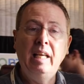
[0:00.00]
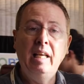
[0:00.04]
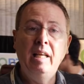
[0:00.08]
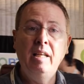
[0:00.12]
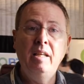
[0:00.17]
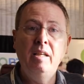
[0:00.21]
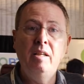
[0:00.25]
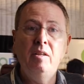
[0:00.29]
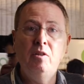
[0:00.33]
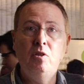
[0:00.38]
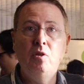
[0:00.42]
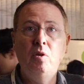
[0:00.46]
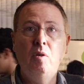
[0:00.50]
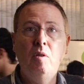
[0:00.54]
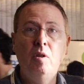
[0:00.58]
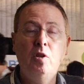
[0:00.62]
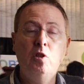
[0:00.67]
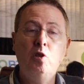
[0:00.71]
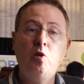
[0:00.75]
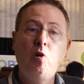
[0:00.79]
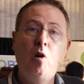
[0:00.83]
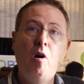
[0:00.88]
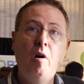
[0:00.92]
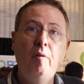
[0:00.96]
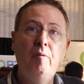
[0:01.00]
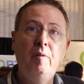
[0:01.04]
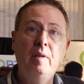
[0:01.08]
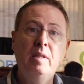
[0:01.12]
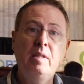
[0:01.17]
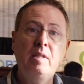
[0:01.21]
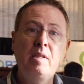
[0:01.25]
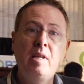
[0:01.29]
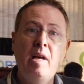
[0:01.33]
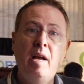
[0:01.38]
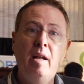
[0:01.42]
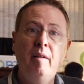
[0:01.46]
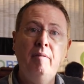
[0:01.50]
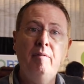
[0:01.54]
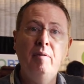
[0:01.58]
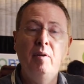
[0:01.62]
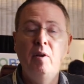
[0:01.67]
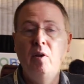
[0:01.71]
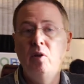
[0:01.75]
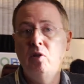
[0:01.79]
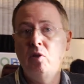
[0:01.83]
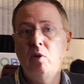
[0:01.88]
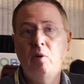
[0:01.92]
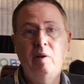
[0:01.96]
into the trough itself,
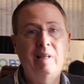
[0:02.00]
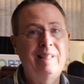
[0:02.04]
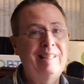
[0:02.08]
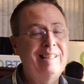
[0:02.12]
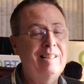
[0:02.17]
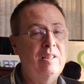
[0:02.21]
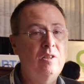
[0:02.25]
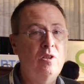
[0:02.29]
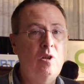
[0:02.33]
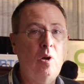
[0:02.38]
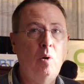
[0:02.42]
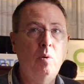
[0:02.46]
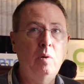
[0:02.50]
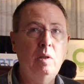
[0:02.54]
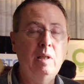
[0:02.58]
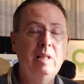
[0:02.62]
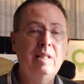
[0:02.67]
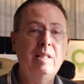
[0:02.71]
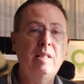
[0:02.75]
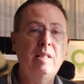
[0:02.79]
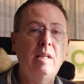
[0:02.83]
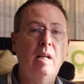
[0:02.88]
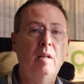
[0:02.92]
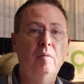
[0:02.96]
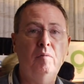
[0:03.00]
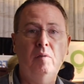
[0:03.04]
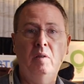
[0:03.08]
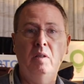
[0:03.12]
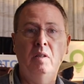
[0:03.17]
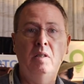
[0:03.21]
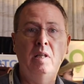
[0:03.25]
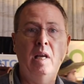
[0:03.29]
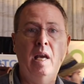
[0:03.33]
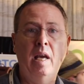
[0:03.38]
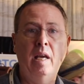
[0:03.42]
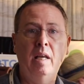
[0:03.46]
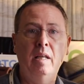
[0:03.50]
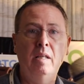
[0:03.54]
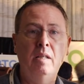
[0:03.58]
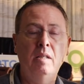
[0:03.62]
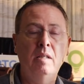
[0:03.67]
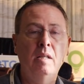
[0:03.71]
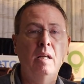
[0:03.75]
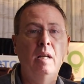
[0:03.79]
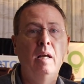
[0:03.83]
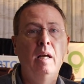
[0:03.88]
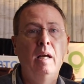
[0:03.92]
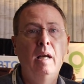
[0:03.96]
so it's totally self-contained.
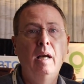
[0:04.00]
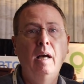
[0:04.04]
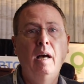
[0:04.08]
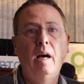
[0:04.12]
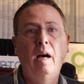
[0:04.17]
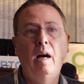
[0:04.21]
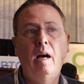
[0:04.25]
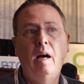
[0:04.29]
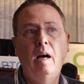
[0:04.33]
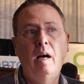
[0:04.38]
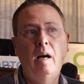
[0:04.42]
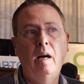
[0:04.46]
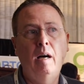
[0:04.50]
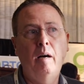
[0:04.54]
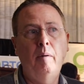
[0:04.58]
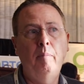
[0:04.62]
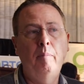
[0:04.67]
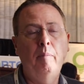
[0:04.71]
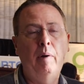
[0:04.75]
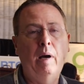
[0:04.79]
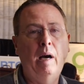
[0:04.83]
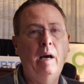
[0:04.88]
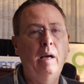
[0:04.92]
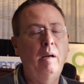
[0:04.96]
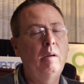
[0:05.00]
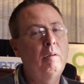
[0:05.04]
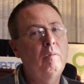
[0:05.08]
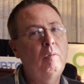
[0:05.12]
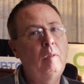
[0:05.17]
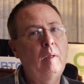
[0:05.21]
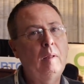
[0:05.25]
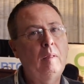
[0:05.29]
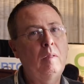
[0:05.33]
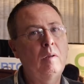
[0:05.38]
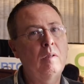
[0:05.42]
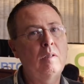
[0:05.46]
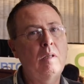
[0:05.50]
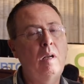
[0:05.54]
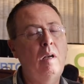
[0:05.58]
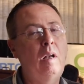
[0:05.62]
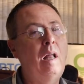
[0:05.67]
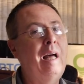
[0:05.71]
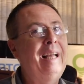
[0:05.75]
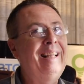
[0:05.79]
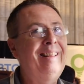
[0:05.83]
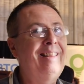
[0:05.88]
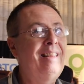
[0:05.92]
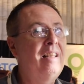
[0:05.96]
Um, I don't think there's a
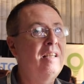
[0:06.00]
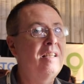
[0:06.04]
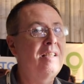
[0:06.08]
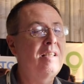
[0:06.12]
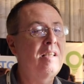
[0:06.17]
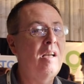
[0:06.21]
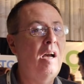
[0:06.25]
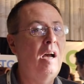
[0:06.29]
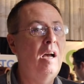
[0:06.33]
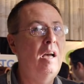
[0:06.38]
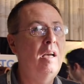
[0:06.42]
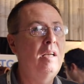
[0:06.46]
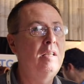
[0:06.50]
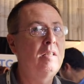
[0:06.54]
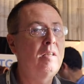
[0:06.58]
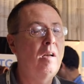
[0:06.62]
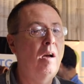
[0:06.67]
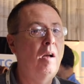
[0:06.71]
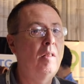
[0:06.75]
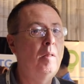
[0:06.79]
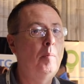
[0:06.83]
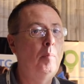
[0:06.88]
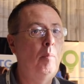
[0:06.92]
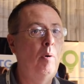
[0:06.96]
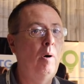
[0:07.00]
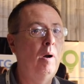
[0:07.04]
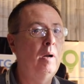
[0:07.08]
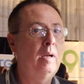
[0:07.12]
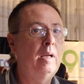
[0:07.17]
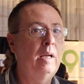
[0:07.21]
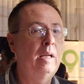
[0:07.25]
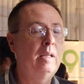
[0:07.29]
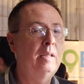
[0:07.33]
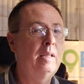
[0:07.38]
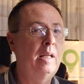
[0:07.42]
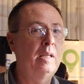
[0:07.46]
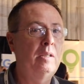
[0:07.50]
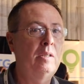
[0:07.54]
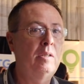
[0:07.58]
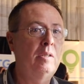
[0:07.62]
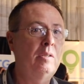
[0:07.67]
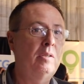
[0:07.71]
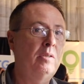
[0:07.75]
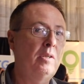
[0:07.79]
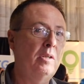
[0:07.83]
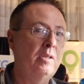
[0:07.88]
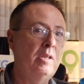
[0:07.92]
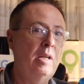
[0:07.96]
light this size on the market
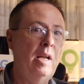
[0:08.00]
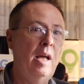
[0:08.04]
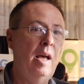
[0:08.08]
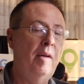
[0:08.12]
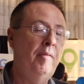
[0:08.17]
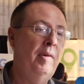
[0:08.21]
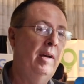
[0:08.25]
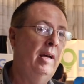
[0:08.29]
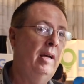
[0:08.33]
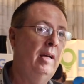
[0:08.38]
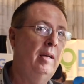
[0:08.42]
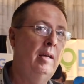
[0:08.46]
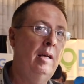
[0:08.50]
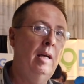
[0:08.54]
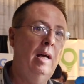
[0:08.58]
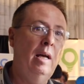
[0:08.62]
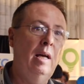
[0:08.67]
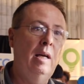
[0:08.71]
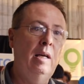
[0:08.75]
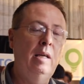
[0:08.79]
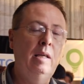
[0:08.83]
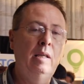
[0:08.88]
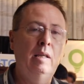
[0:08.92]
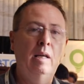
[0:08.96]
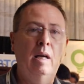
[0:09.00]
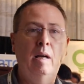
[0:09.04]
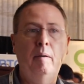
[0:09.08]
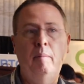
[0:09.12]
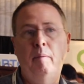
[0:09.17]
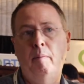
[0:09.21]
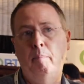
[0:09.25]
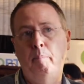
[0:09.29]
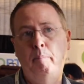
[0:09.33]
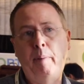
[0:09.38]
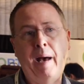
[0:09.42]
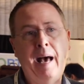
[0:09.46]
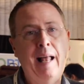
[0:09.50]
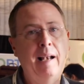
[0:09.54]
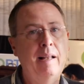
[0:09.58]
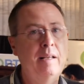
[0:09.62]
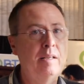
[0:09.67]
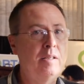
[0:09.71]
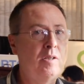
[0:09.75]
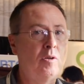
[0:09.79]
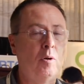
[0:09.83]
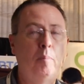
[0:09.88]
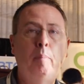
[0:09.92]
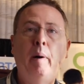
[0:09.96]
that doesn't have a, a, a uh,
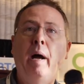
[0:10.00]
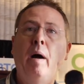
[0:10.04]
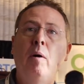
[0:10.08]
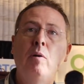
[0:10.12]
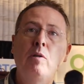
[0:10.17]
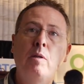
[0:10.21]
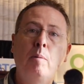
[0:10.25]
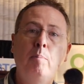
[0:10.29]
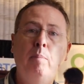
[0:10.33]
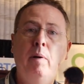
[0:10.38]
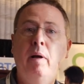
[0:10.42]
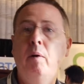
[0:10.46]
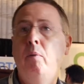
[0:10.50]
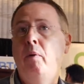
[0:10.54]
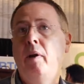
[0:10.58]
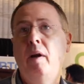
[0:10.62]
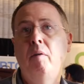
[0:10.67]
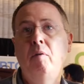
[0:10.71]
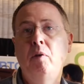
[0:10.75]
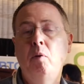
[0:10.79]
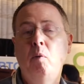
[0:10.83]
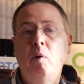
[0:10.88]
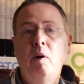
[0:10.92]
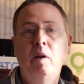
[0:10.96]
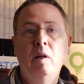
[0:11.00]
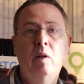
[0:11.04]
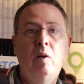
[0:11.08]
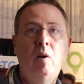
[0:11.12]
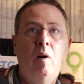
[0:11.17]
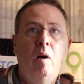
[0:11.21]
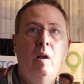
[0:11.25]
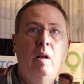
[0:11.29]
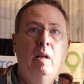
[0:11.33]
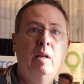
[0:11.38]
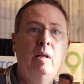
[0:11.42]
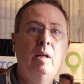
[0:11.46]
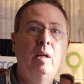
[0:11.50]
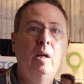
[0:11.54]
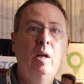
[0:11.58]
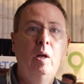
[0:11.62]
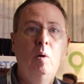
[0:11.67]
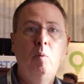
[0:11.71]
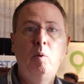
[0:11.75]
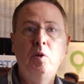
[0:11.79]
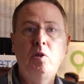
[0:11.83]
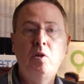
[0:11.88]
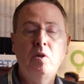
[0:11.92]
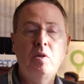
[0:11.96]
ballast or power supply, whatever you want to call it,
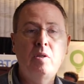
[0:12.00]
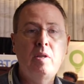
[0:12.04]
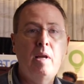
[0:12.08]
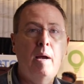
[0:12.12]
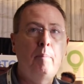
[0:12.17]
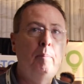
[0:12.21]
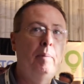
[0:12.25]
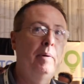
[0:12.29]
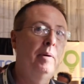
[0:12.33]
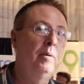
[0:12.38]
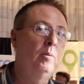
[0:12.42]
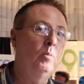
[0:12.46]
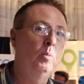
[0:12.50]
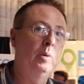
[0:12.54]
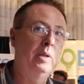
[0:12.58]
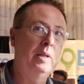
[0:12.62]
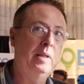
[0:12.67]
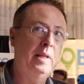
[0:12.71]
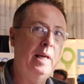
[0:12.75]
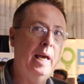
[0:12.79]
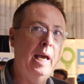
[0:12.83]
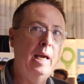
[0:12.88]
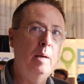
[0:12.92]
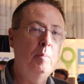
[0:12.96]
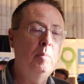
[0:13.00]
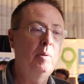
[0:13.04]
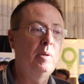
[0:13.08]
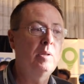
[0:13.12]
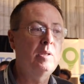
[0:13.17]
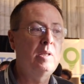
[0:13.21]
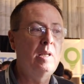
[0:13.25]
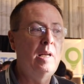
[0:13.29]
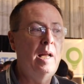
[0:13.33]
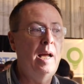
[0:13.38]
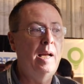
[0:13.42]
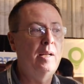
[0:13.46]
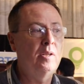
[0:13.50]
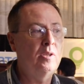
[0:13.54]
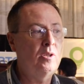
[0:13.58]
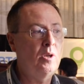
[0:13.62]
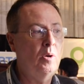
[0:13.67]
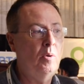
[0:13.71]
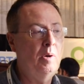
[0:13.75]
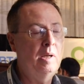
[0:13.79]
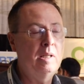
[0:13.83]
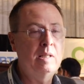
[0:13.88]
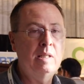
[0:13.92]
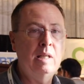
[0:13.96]
which is separate with cables and that.
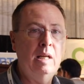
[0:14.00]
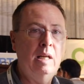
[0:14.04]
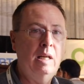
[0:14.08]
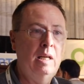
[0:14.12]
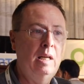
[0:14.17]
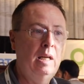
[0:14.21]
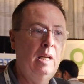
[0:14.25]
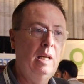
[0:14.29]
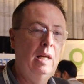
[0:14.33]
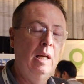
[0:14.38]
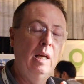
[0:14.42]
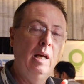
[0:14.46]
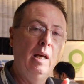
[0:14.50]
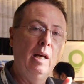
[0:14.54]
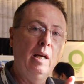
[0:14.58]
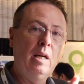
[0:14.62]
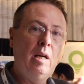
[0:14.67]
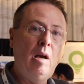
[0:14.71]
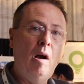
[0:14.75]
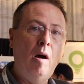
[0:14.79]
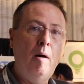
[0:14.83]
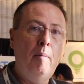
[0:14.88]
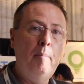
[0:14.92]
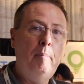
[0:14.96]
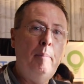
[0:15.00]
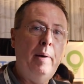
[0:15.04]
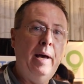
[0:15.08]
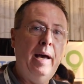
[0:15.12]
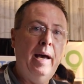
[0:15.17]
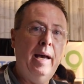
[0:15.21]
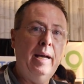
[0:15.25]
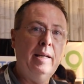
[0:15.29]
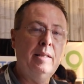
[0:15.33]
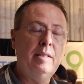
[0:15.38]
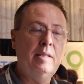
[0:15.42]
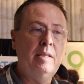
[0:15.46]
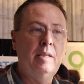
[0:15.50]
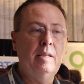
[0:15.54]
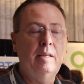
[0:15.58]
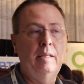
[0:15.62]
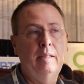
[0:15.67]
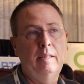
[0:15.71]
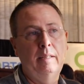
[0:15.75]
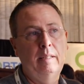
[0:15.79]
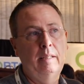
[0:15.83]
So it's a compact